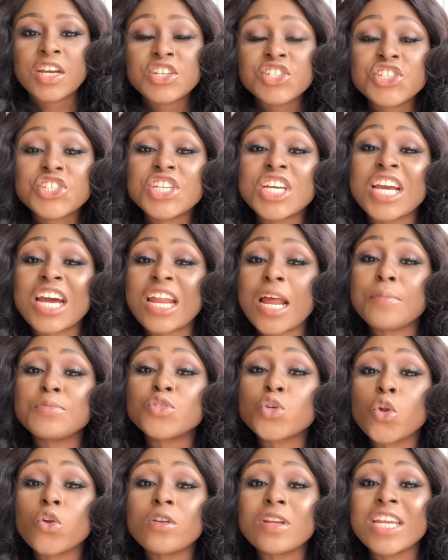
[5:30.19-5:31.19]
She can
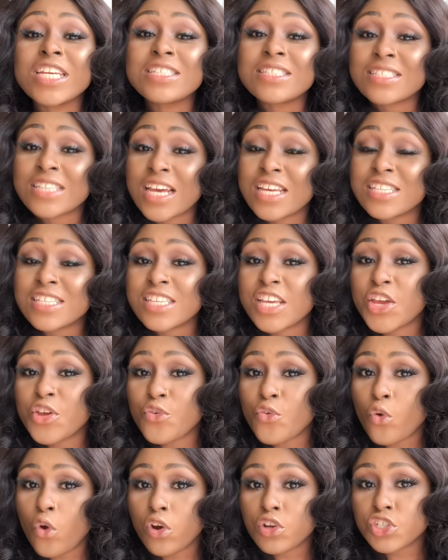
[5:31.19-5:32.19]
absolutely sense a
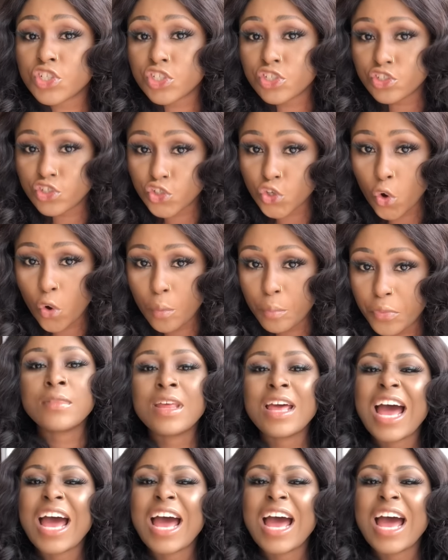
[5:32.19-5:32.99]
rush job.